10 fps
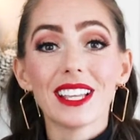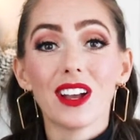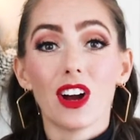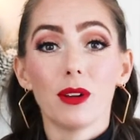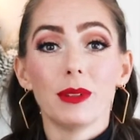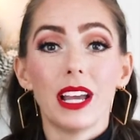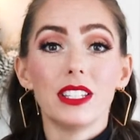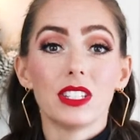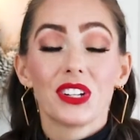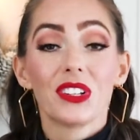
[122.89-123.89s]
and
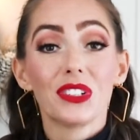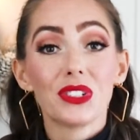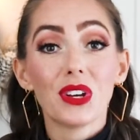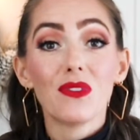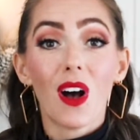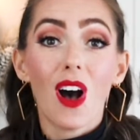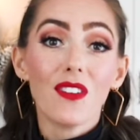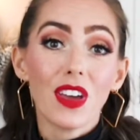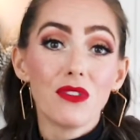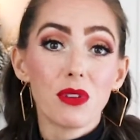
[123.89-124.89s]
caramelized, turn the stove
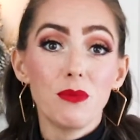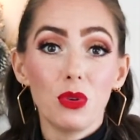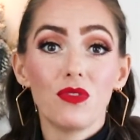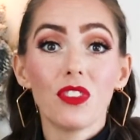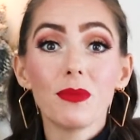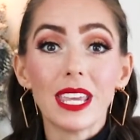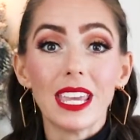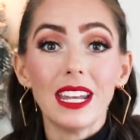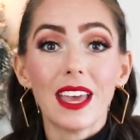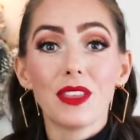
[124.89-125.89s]
off and remove from the
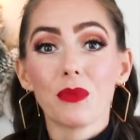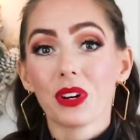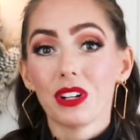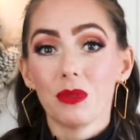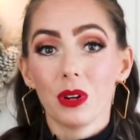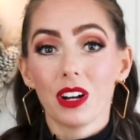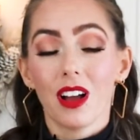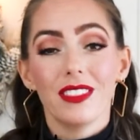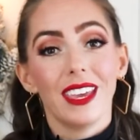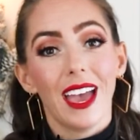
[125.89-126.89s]
heat, and then we're going to work
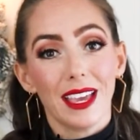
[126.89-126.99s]
on the